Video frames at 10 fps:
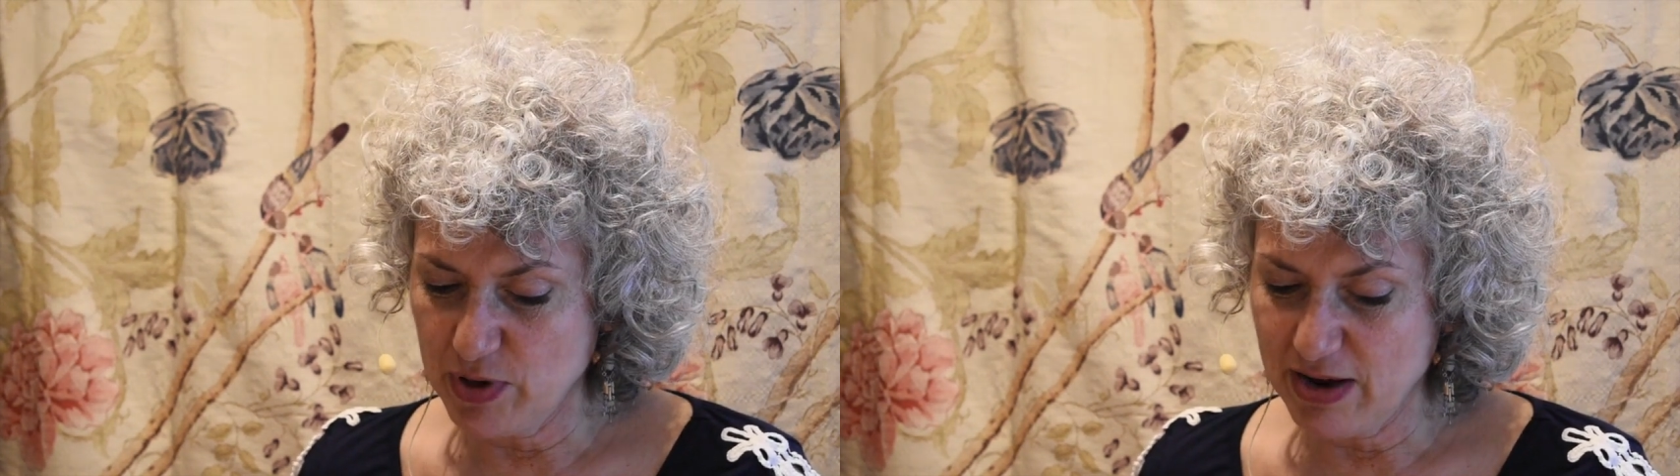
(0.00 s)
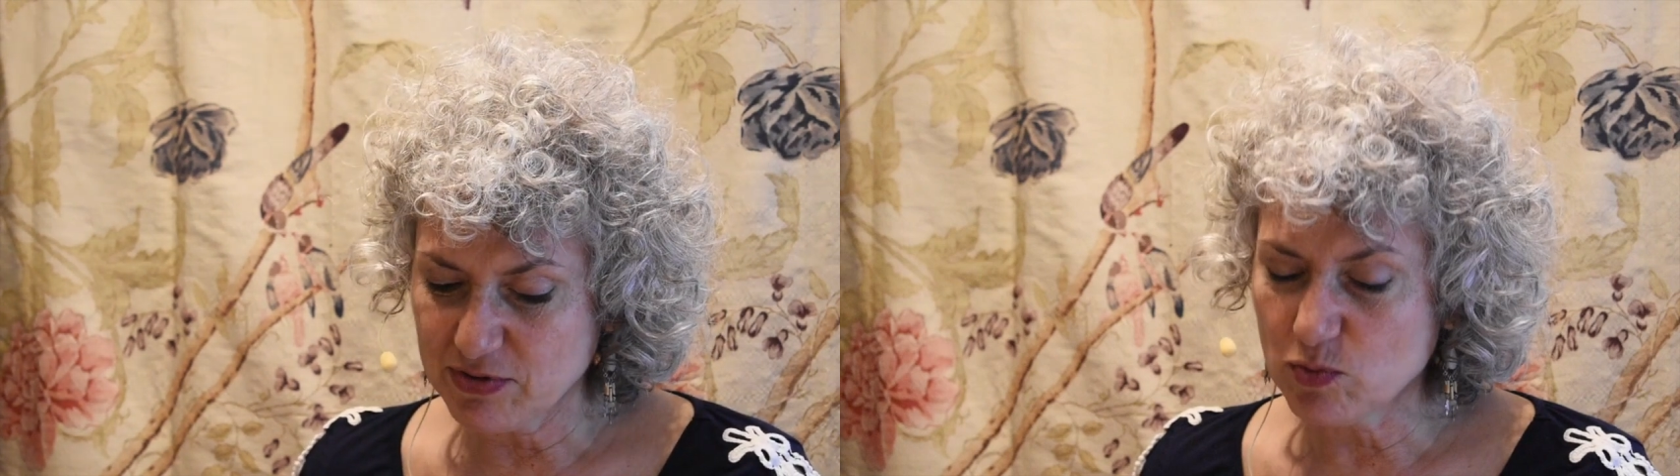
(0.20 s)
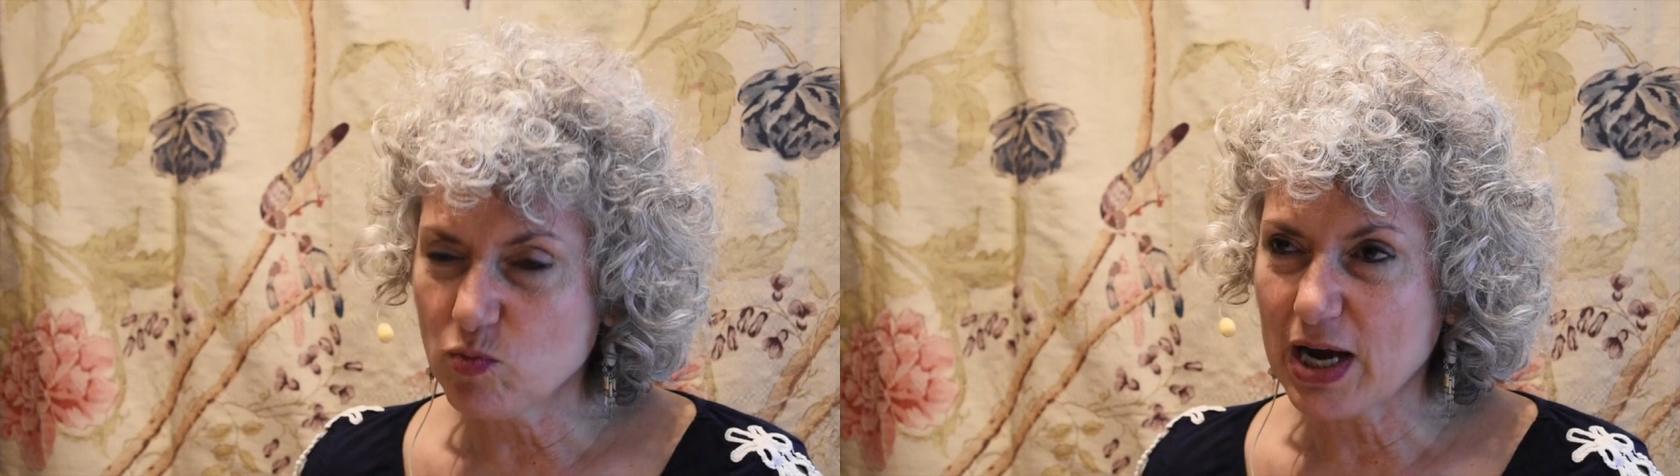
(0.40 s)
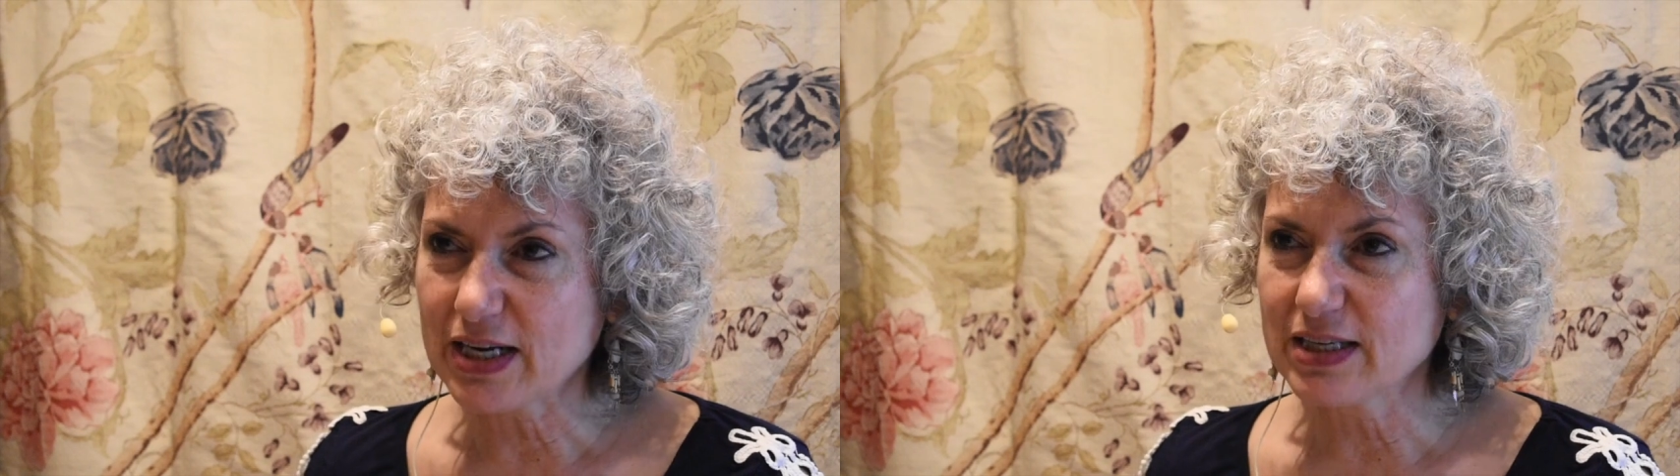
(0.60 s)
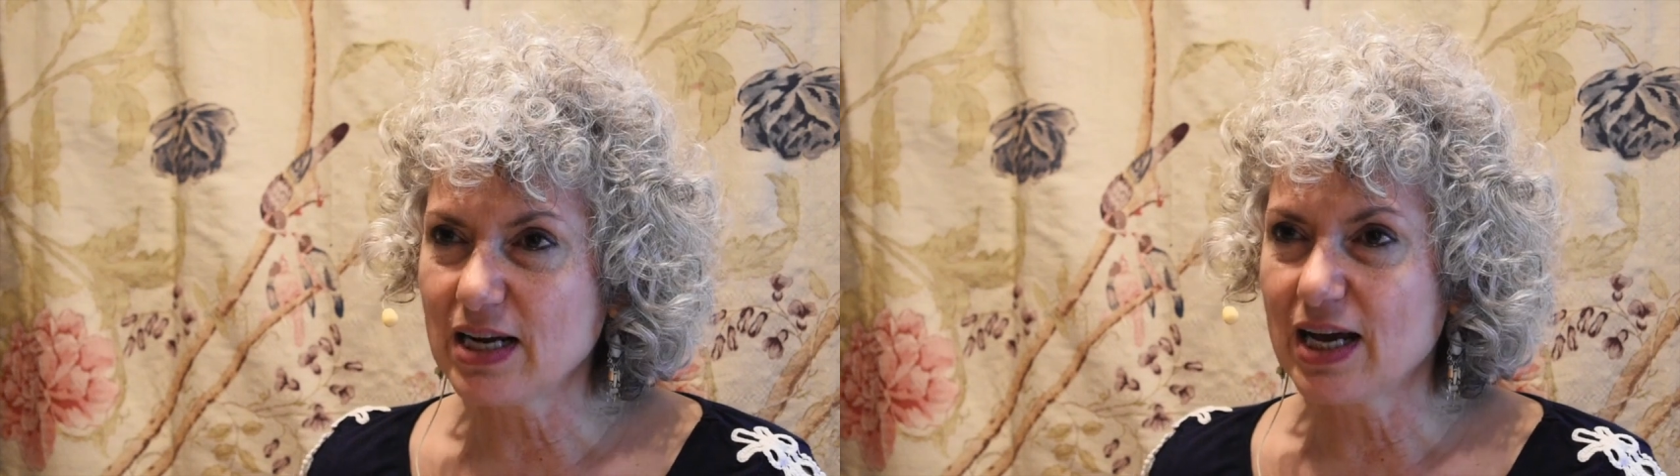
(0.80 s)
we have to
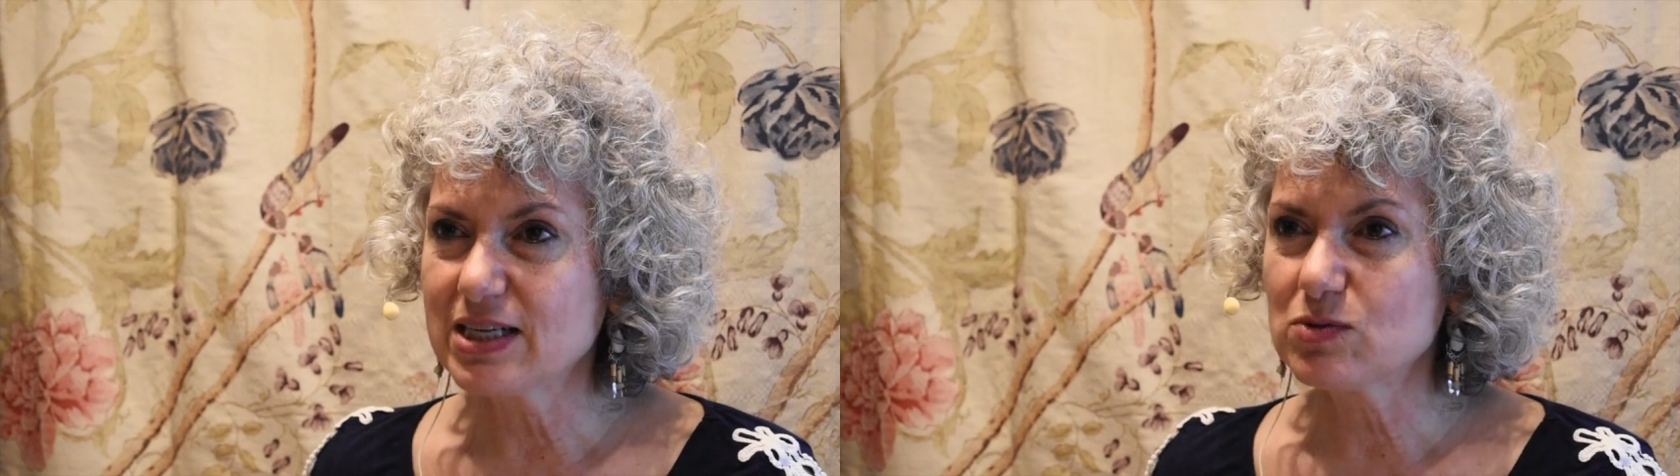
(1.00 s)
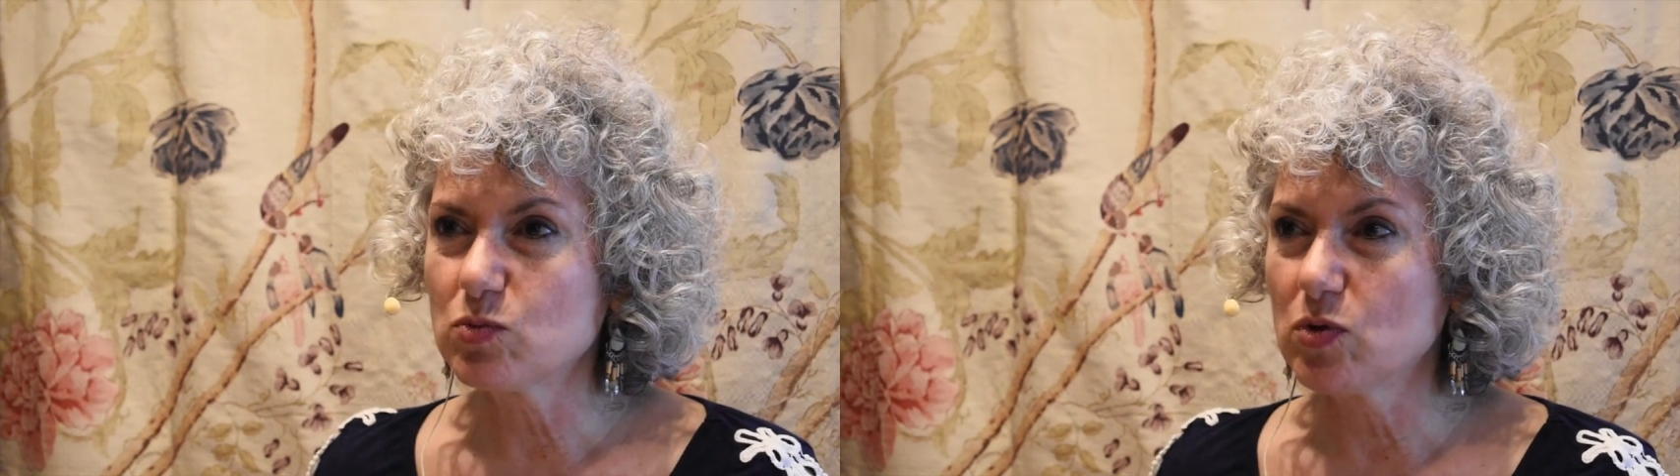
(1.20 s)
recognize